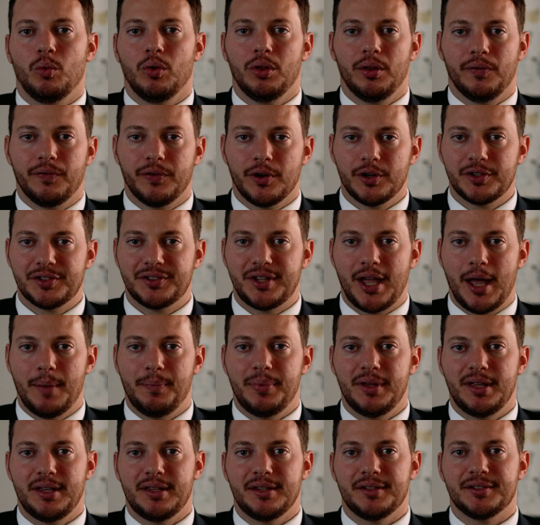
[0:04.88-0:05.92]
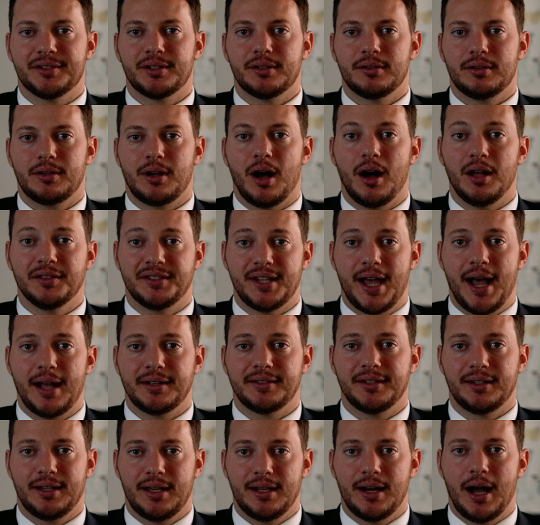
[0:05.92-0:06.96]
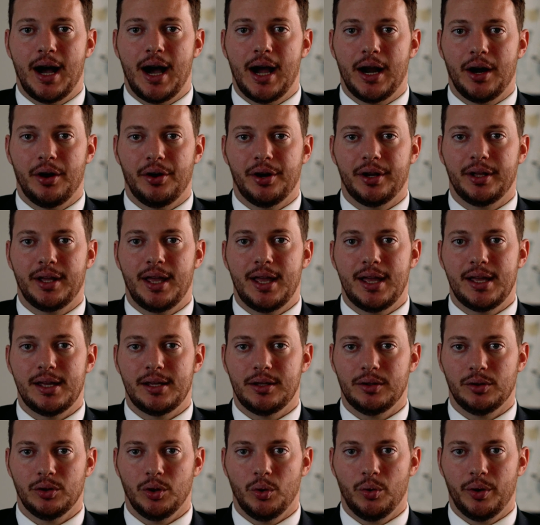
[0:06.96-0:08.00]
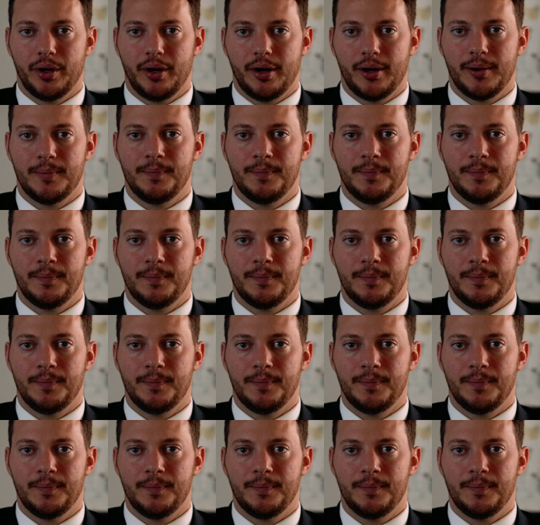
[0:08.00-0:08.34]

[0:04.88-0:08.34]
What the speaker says: Well, the first step is contacting and hiring a lawyer.